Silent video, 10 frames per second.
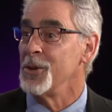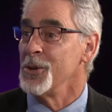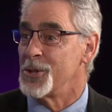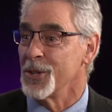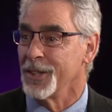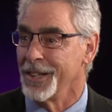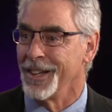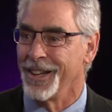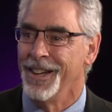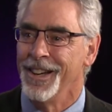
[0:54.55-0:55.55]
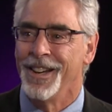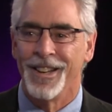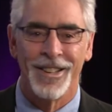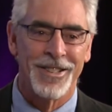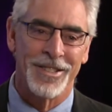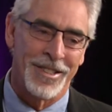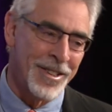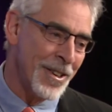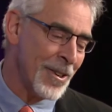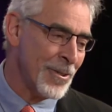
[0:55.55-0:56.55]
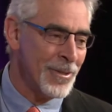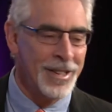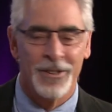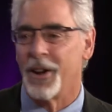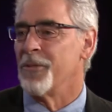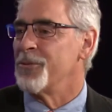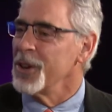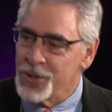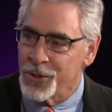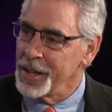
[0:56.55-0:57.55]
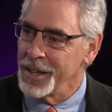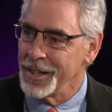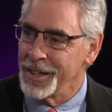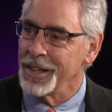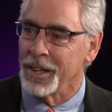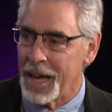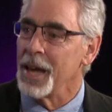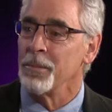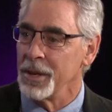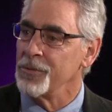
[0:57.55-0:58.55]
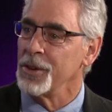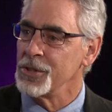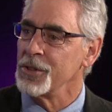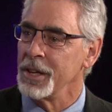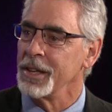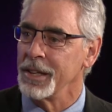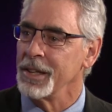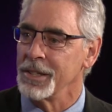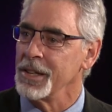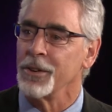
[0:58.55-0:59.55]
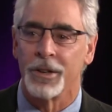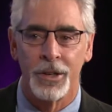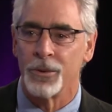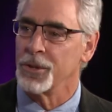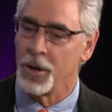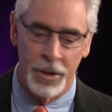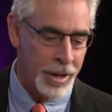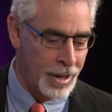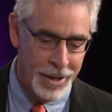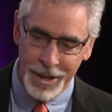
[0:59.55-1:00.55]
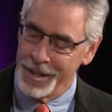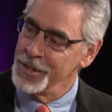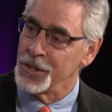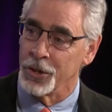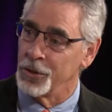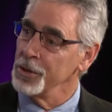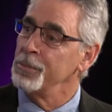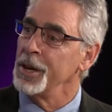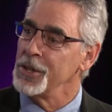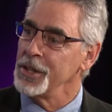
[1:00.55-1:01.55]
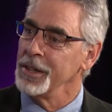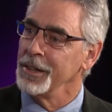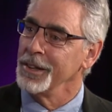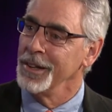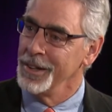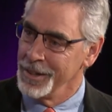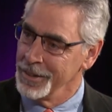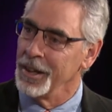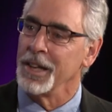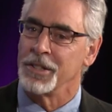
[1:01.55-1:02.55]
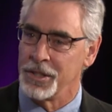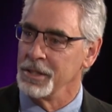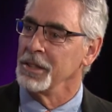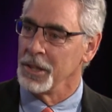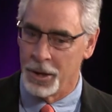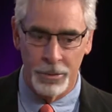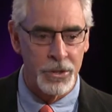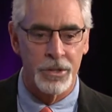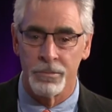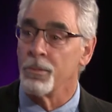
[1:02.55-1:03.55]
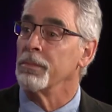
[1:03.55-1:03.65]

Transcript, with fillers: usually is you know frustrating, it can be a frustrating thing, et cetera. And you were calling it, this is a good budget. Yeah. Lots, you know, just